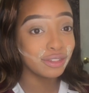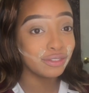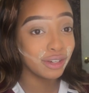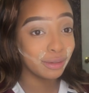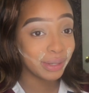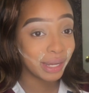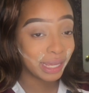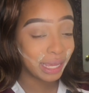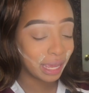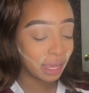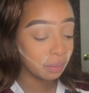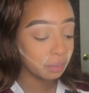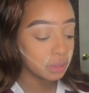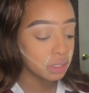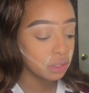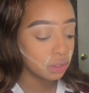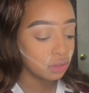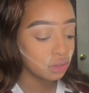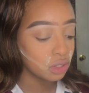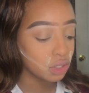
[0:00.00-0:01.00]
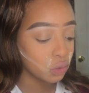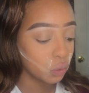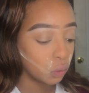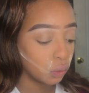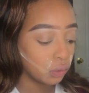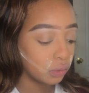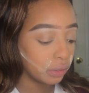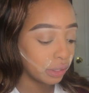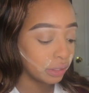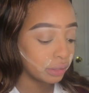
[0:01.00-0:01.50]
for my games than
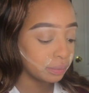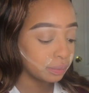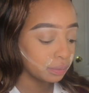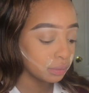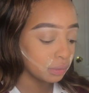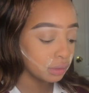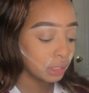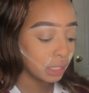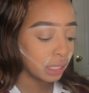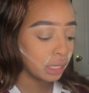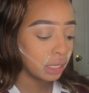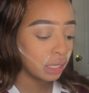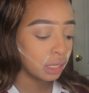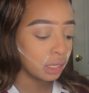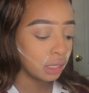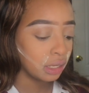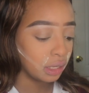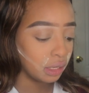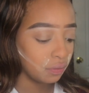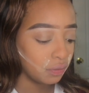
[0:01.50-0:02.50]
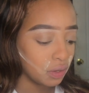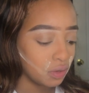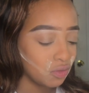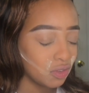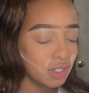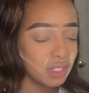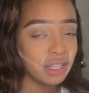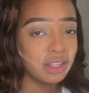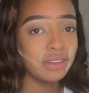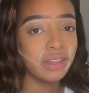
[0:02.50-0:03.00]
school though. If
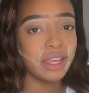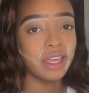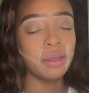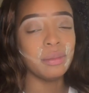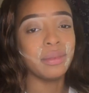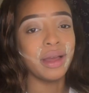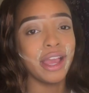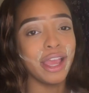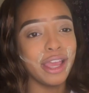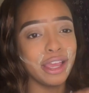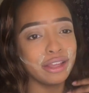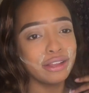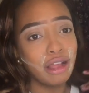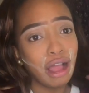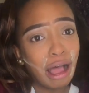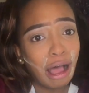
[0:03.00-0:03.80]
you've seen like my